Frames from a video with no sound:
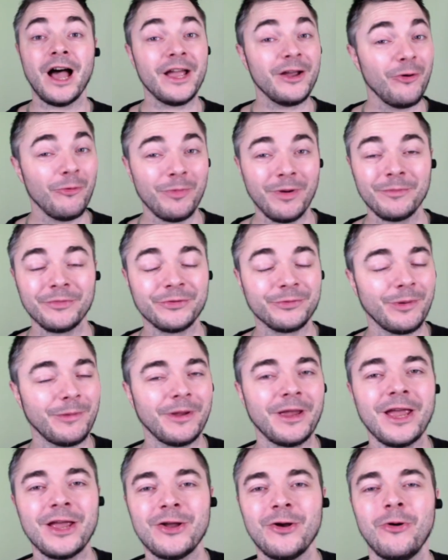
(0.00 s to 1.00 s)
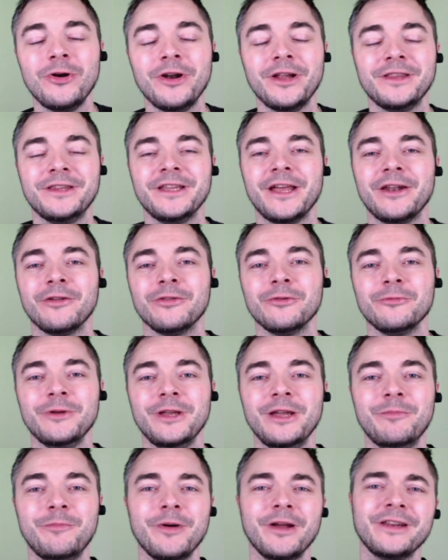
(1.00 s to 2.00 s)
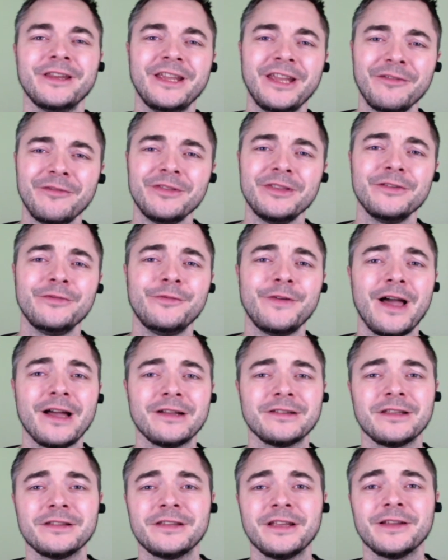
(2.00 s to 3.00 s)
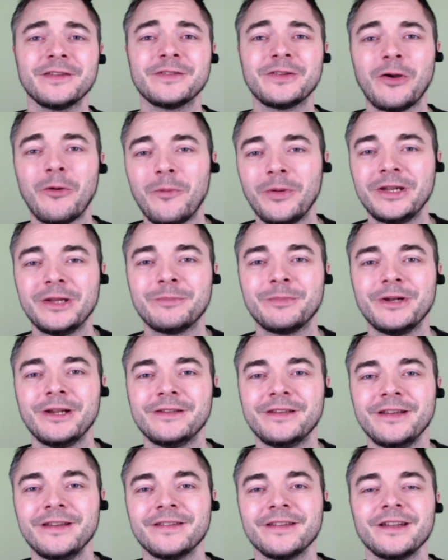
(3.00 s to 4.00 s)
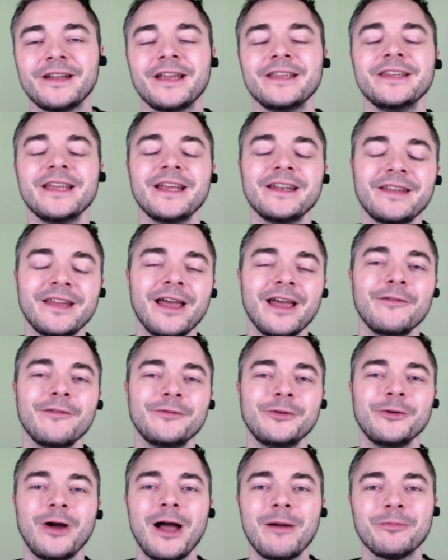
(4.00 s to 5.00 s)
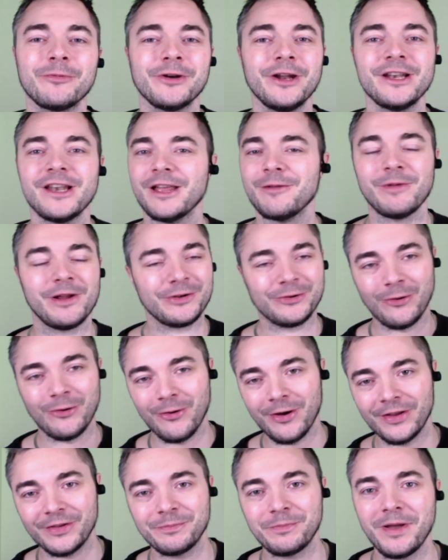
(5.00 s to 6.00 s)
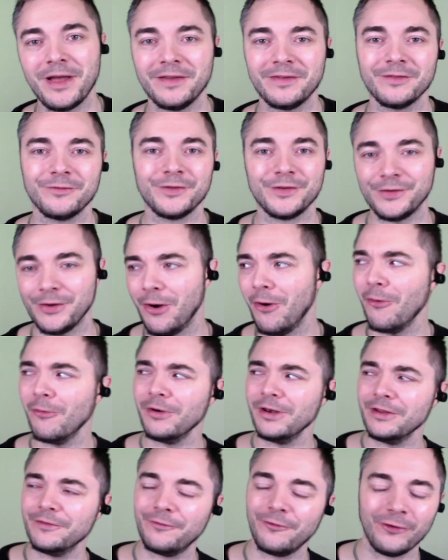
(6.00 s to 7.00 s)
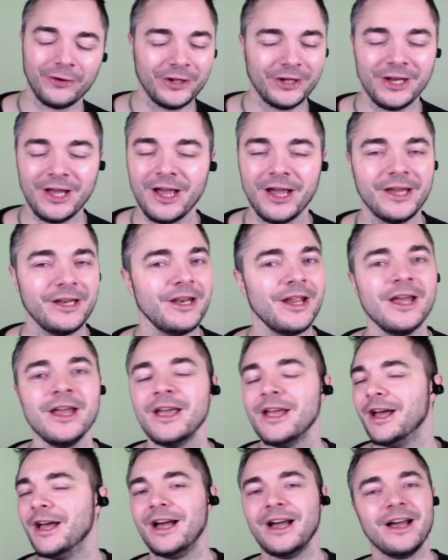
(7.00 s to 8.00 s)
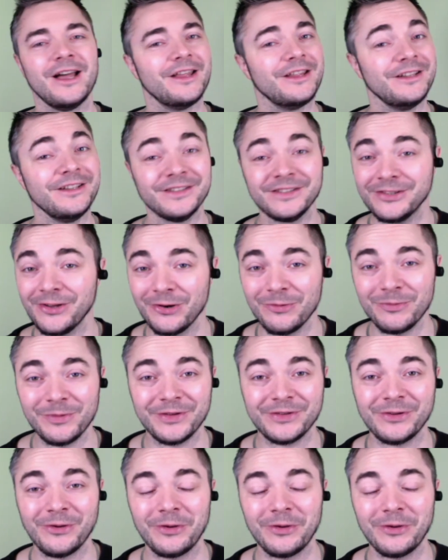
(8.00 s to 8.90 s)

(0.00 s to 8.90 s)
I hope I'm swimming in gold at the end of the week, but given the fact that there's so many abilities that I yet have to upgrade, like my Dogger's passive is only 49, it's gonna be so